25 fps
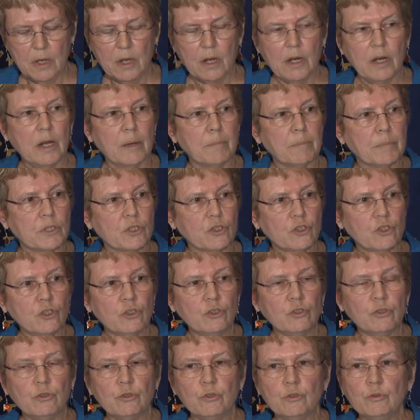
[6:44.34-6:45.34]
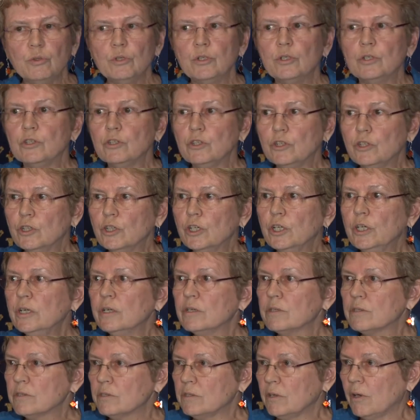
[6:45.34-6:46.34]
Number two, good
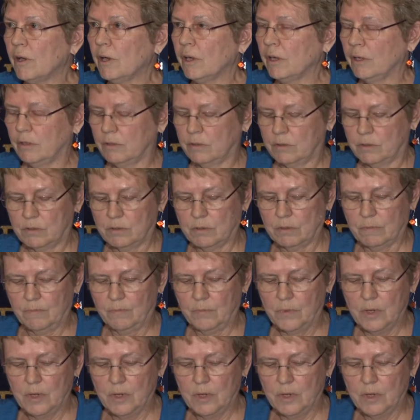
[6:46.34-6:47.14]
science.